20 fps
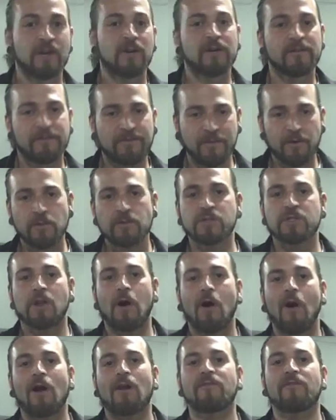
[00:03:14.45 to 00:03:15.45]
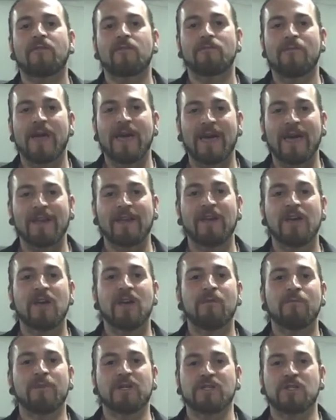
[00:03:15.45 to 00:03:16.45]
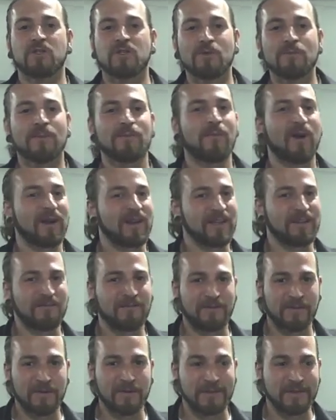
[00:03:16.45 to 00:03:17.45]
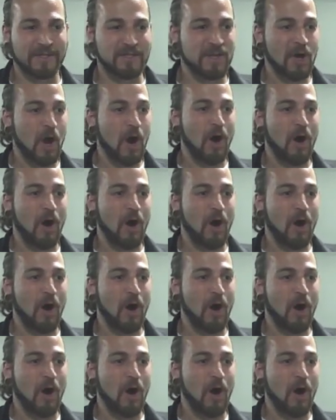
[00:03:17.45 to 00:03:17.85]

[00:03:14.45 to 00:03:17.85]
Fruits are for man, but supermarket fruits